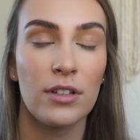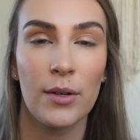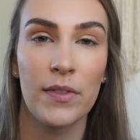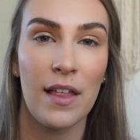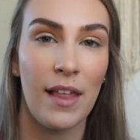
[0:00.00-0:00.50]
Like
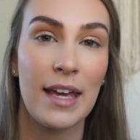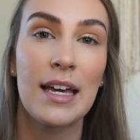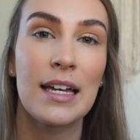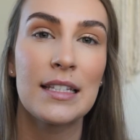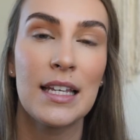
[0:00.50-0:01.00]
when the light
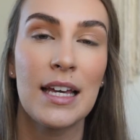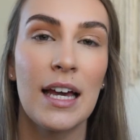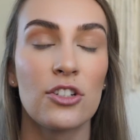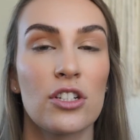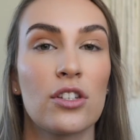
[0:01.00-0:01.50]
hits it,
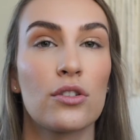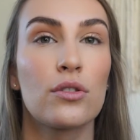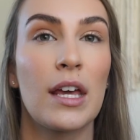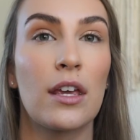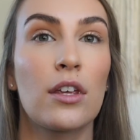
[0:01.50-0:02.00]
it just
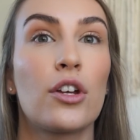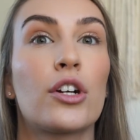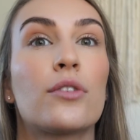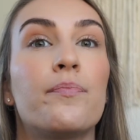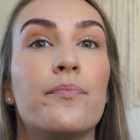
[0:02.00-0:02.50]
looks like
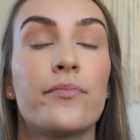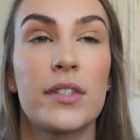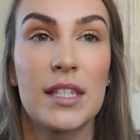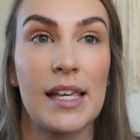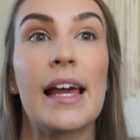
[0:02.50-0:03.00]
your
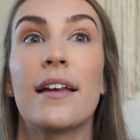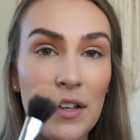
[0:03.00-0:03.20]
skin.